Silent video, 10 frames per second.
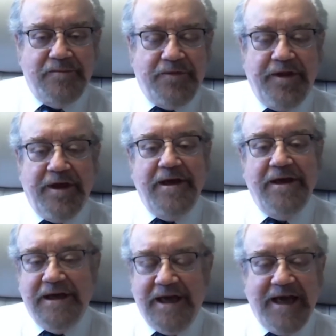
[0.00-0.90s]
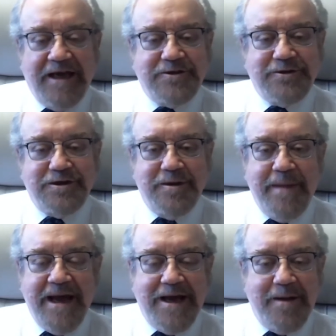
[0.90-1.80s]
the cancers that
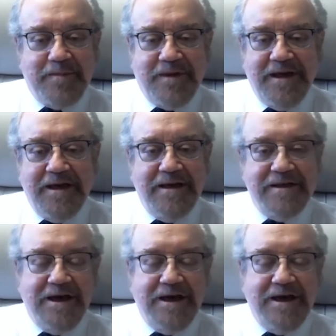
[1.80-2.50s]
make up the uh,